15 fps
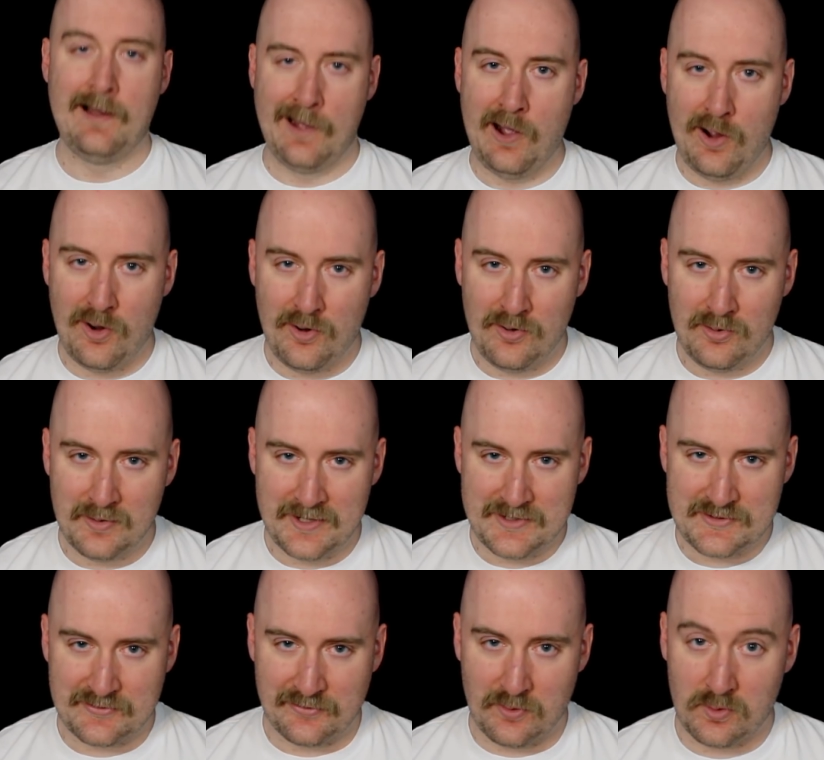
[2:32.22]
O
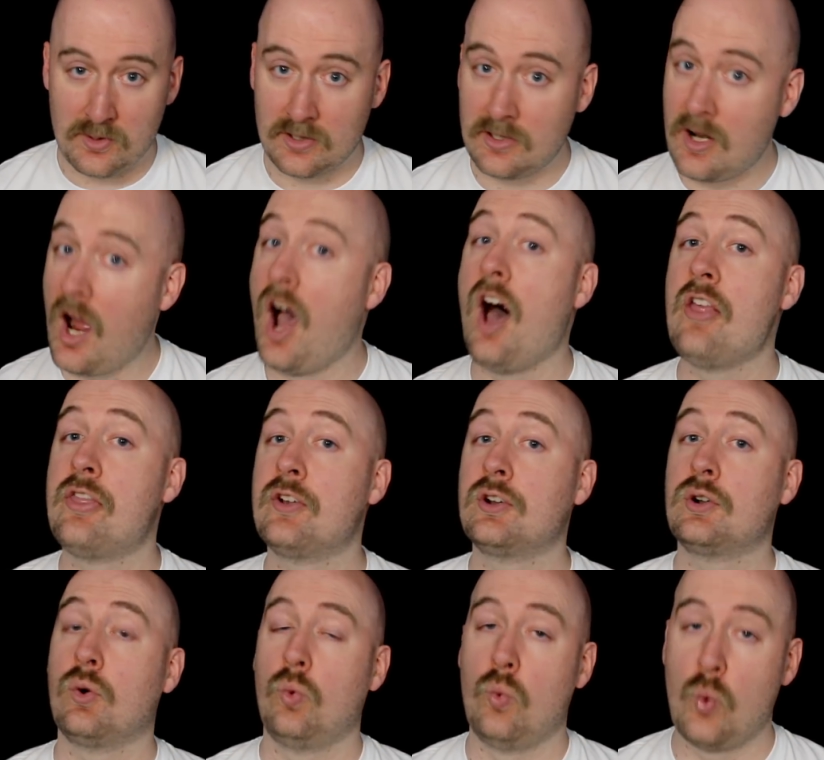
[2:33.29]
is for
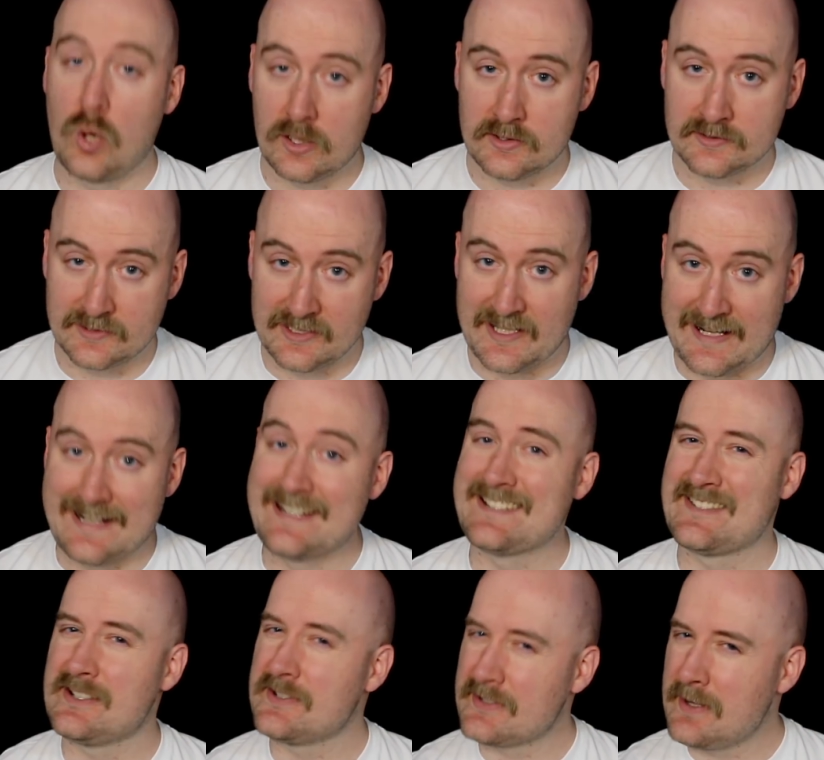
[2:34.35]
otherworldly.
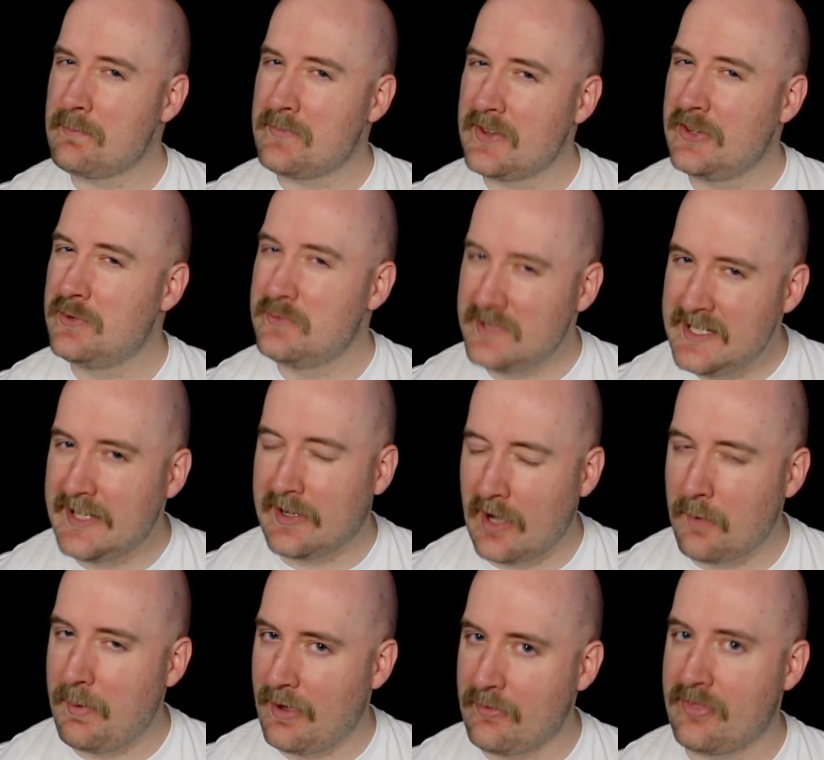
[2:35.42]
Is there something unique
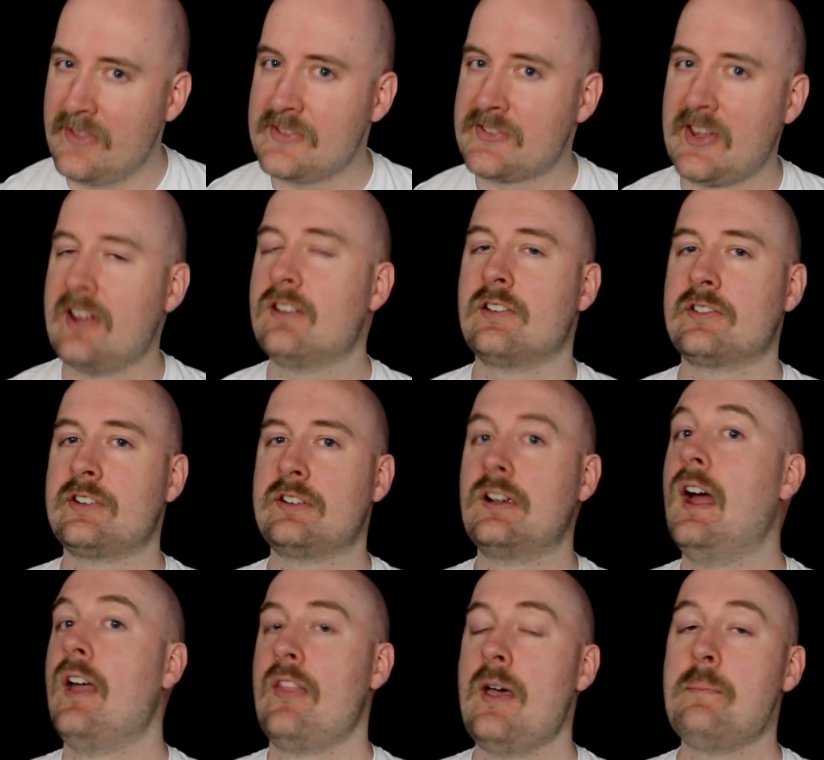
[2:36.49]
about this character
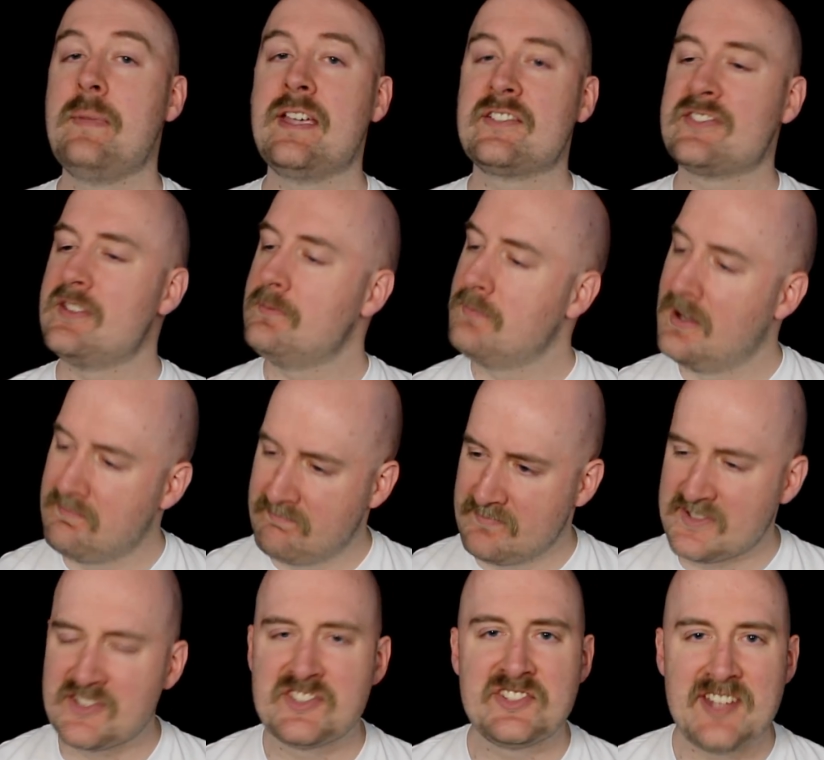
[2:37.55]
that makes them
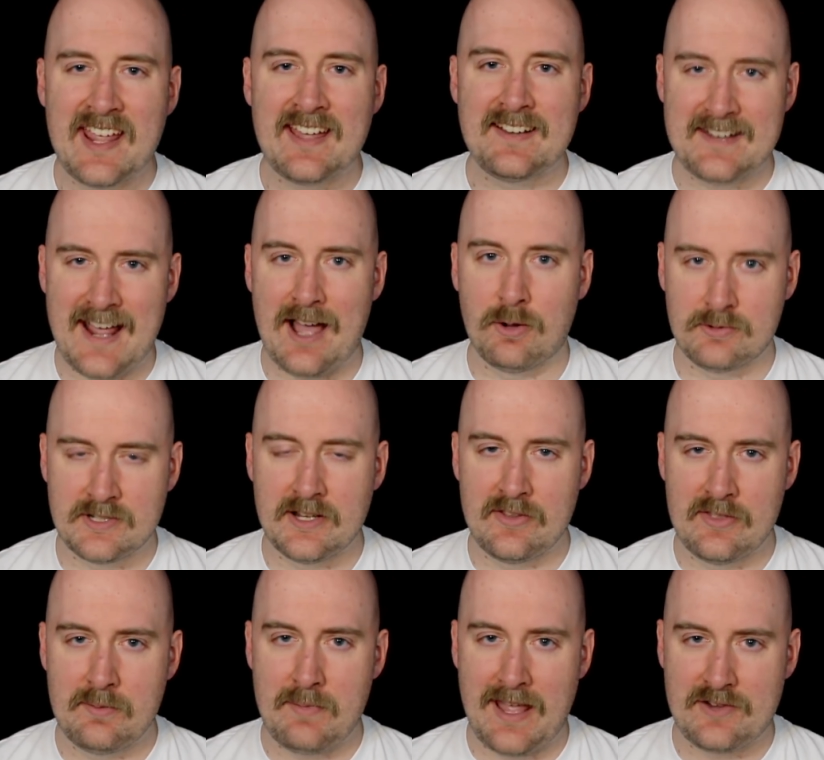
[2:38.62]
stand out in
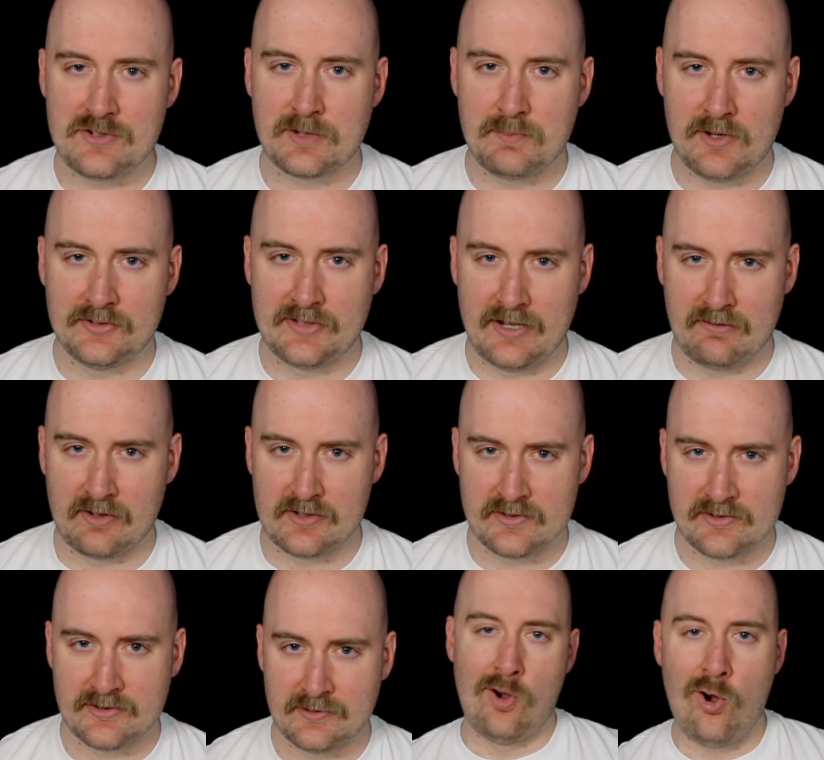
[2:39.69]
the Magic
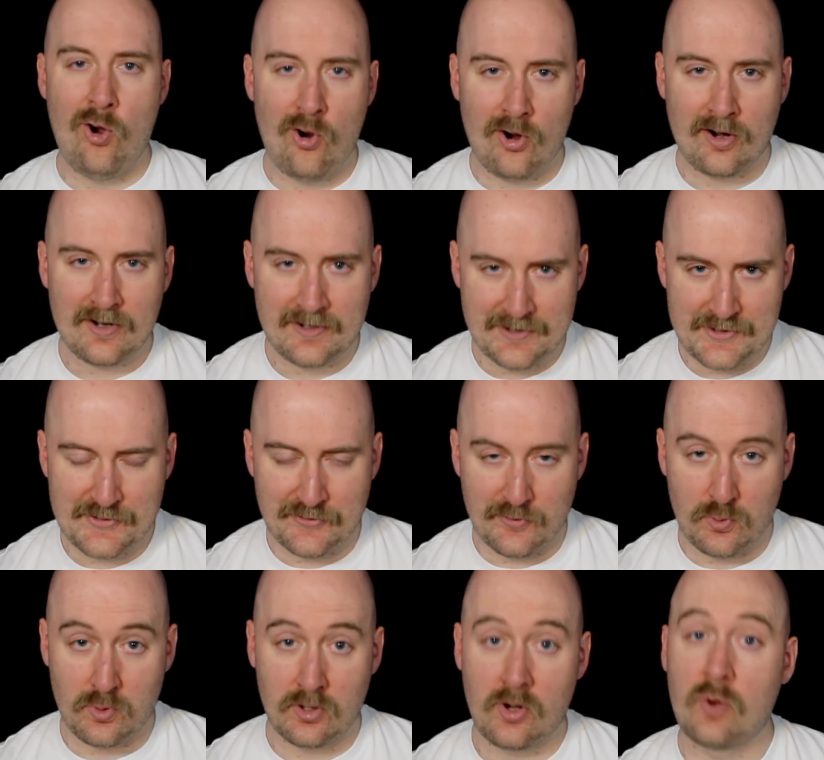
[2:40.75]
multiverse? R is
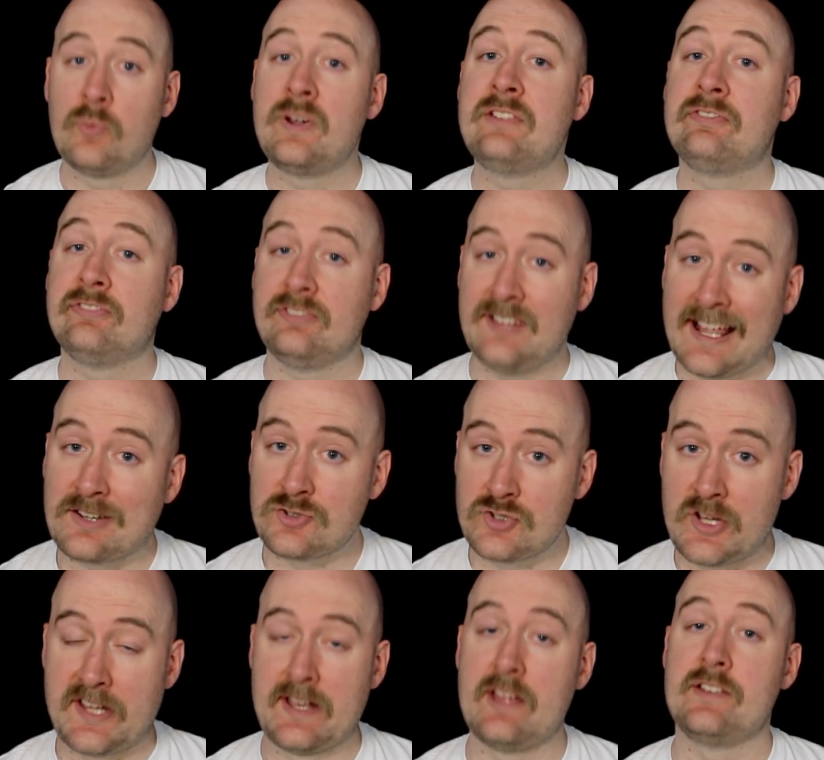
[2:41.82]
for
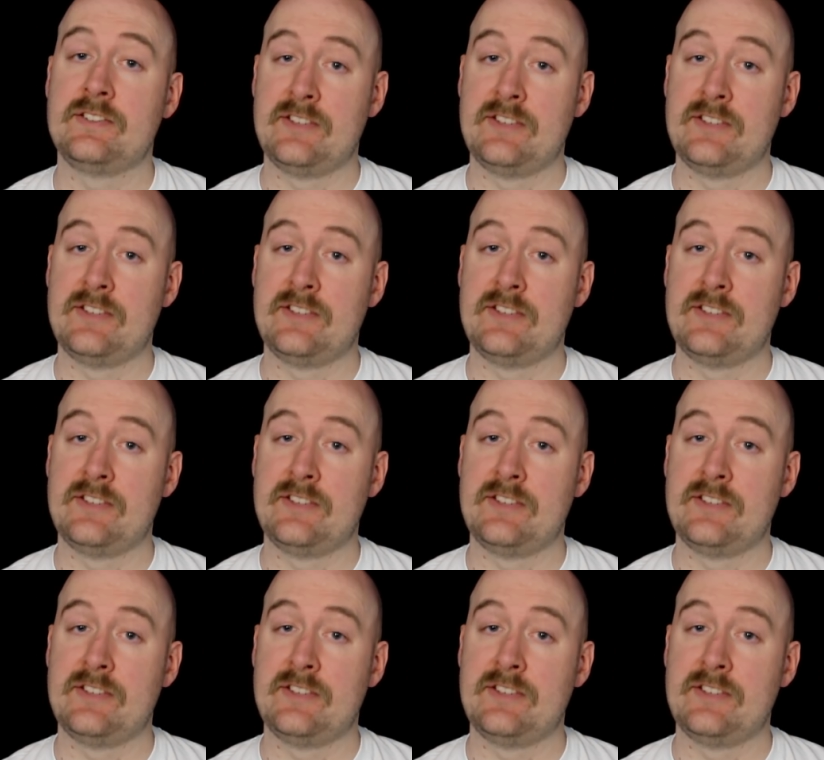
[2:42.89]
reflection.